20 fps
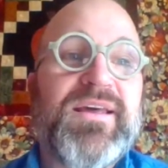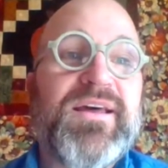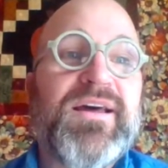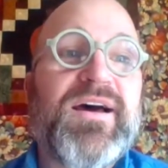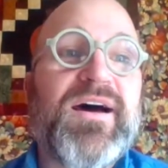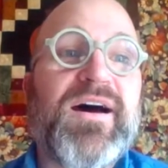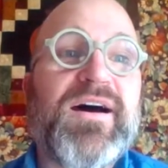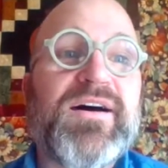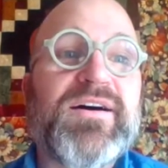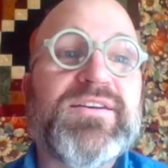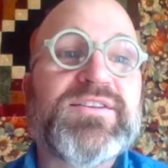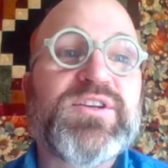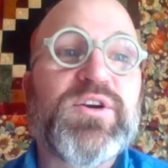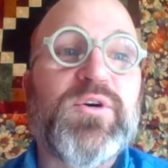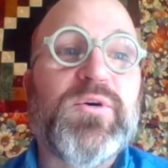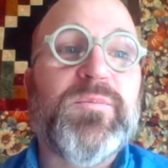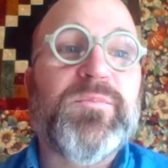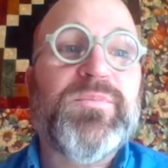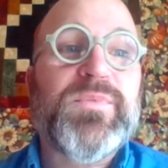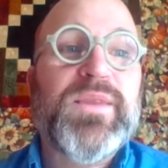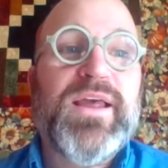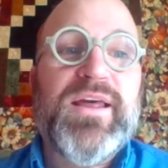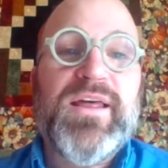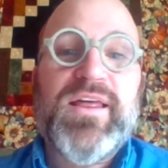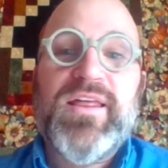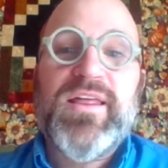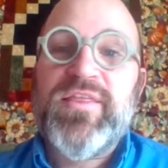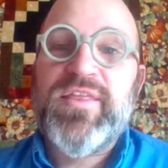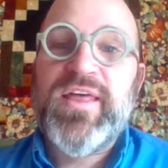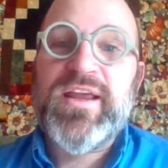So
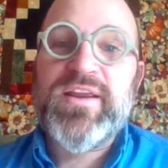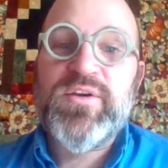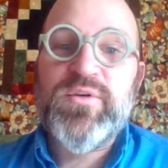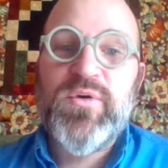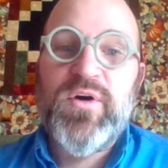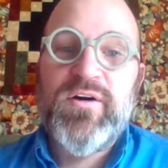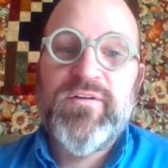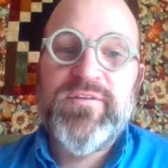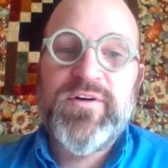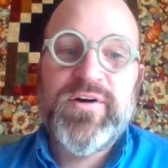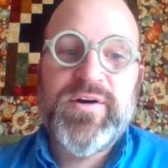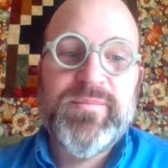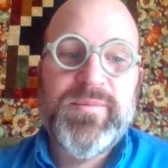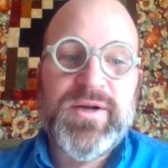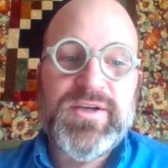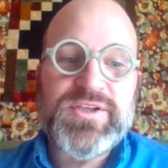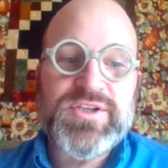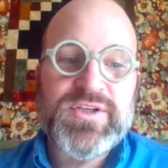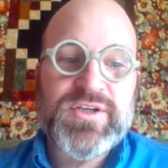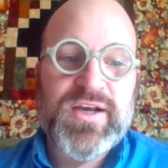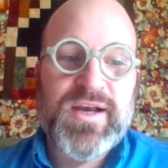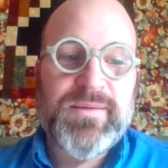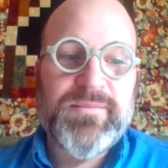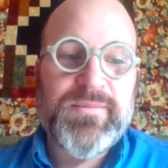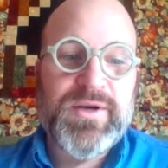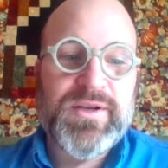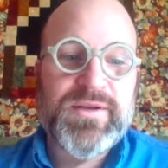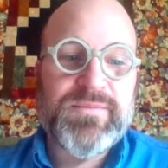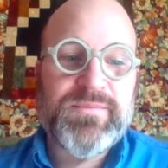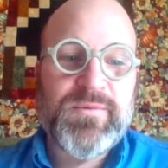thank you all very much. I'm
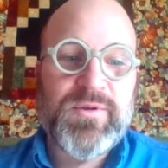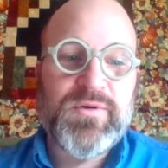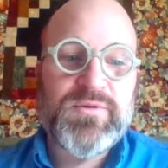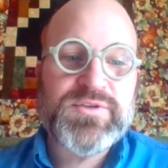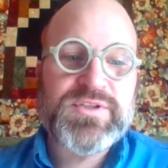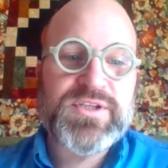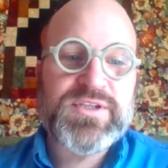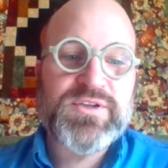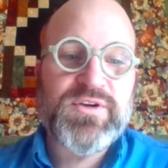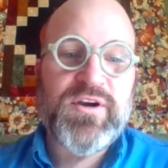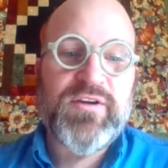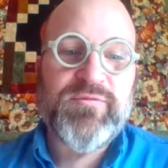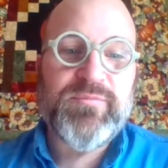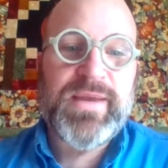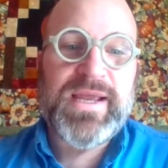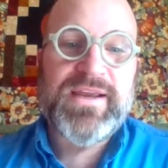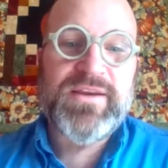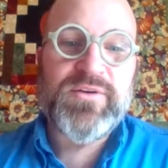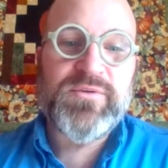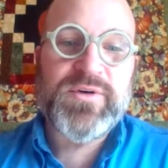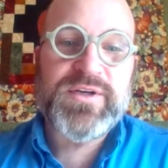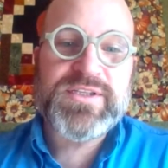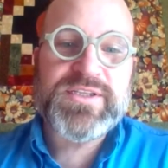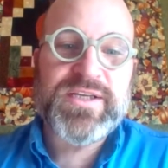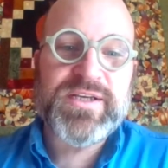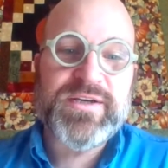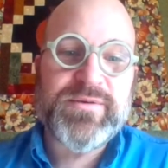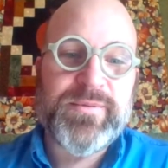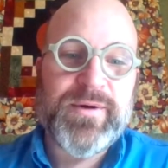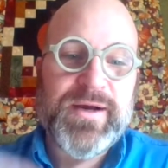going to close this off. Matt, you want to say
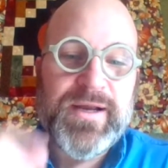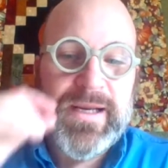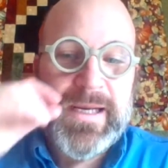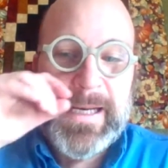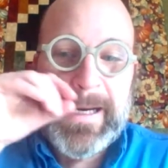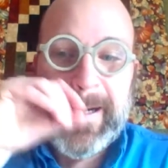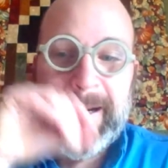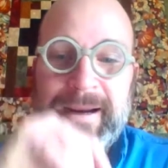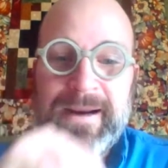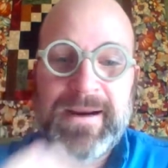goodbye?